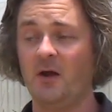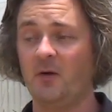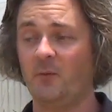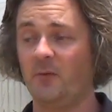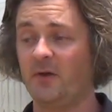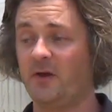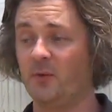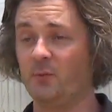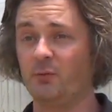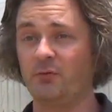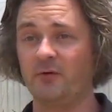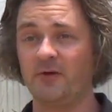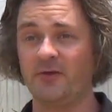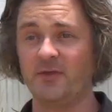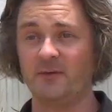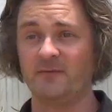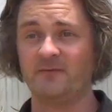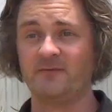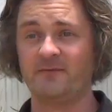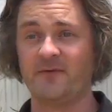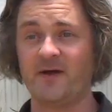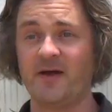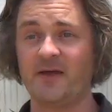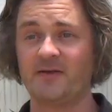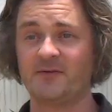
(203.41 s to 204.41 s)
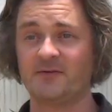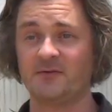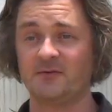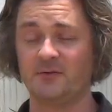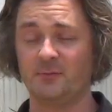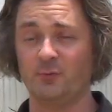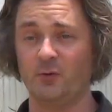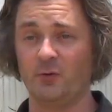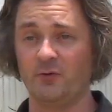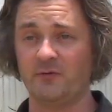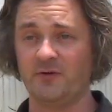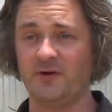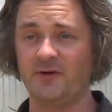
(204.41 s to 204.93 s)
we can breed them faster and
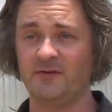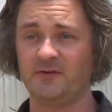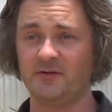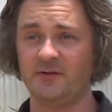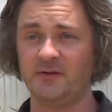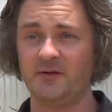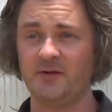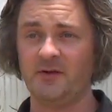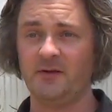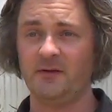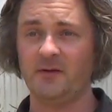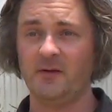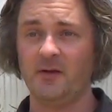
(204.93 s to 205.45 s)
more easily.